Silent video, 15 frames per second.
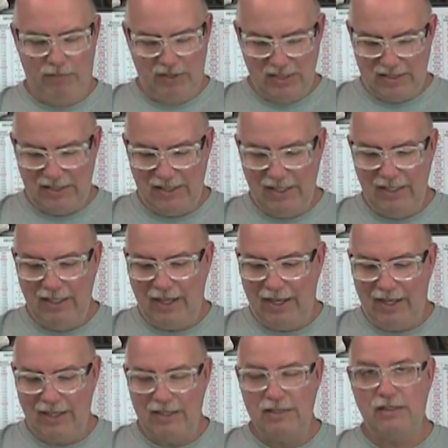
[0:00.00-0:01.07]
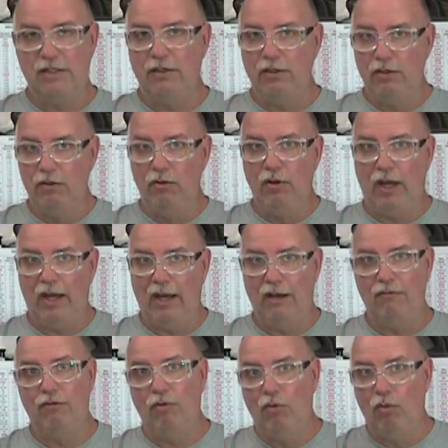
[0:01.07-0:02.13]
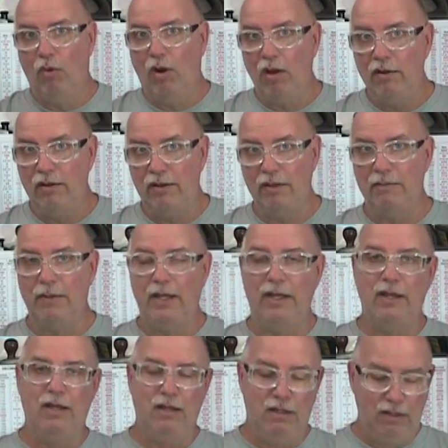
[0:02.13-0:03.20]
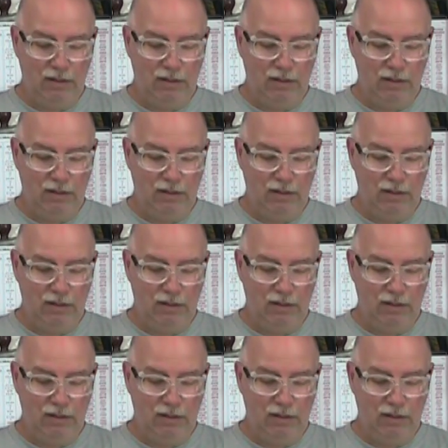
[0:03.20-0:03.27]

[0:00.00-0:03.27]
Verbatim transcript: Seeing as you have one to make,